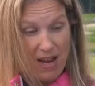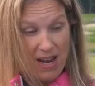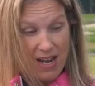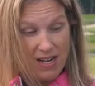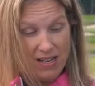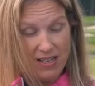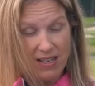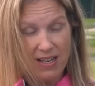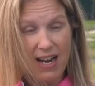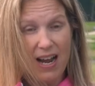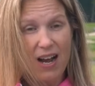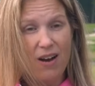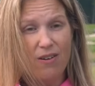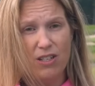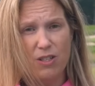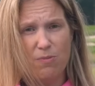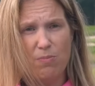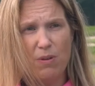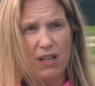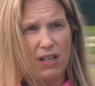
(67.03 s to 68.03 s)
May to now,
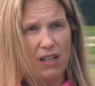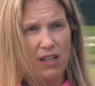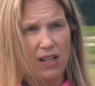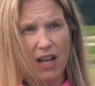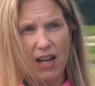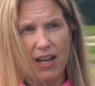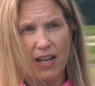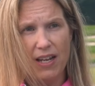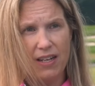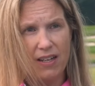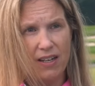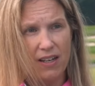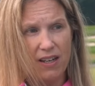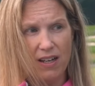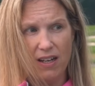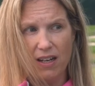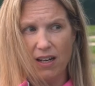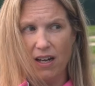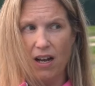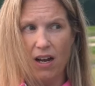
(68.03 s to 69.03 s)
it's been like
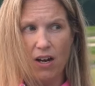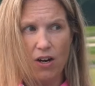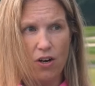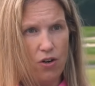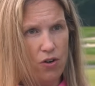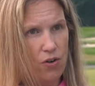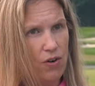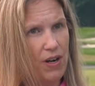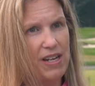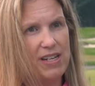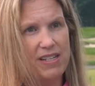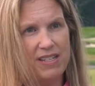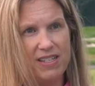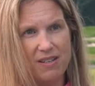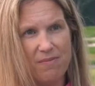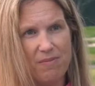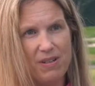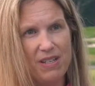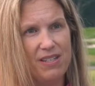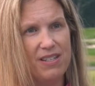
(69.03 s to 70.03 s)

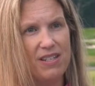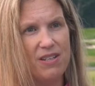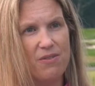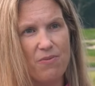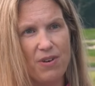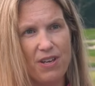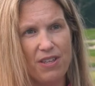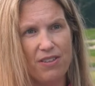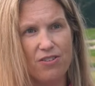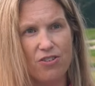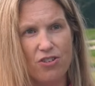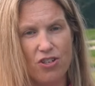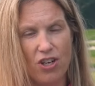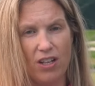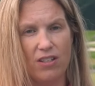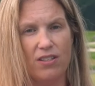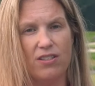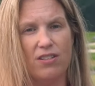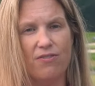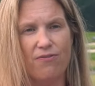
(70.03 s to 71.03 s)
crazy busy with
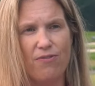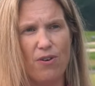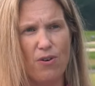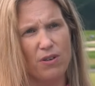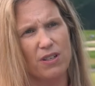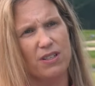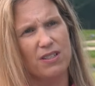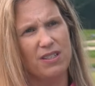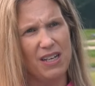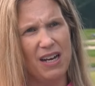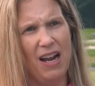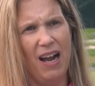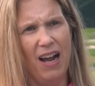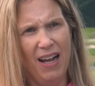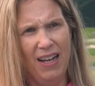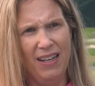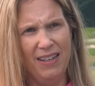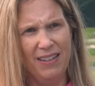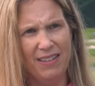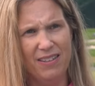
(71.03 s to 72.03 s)
just focusing
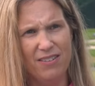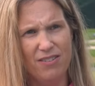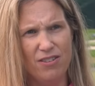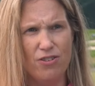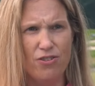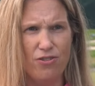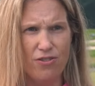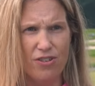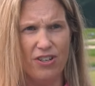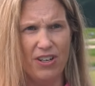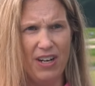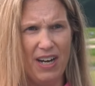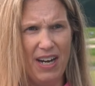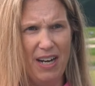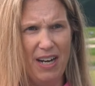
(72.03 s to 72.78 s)
on the Junior